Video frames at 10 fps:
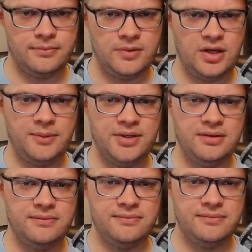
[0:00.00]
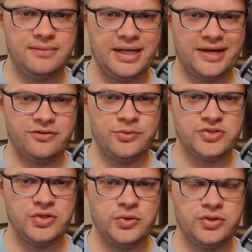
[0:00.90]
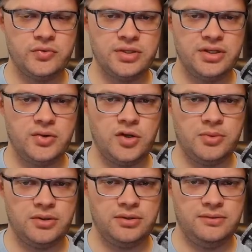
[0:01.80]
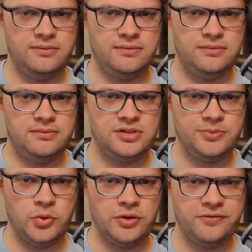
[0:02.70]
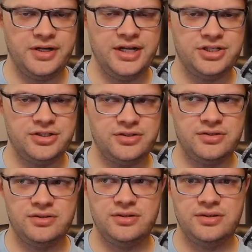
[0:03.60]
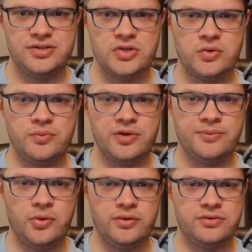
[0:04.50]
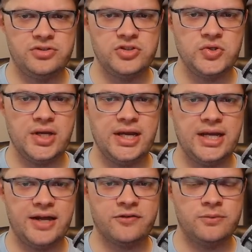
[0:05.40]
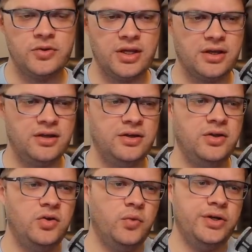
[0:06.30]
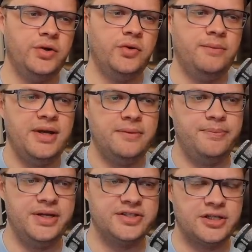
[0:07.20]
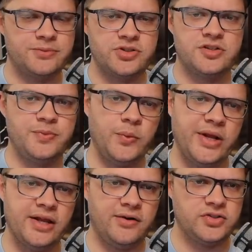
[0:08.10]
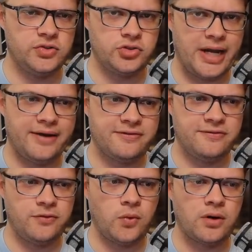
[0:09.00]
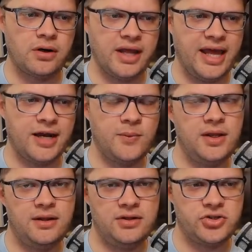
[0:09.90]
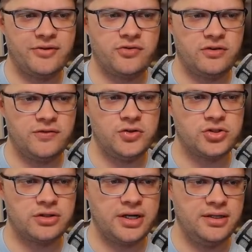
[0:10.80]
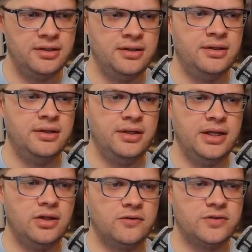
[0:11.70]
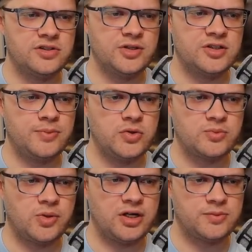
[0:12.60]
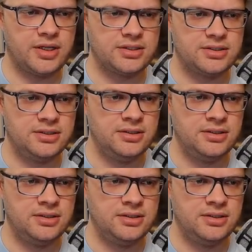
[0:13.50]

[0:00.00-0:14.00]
I mean... Afremu is the only really notable support free agent. So with both Jizuke and Afremu, like, we don't want to make big assumptions, but we can also draft for Academy and draft for the future, right? And look for some exposed prospects.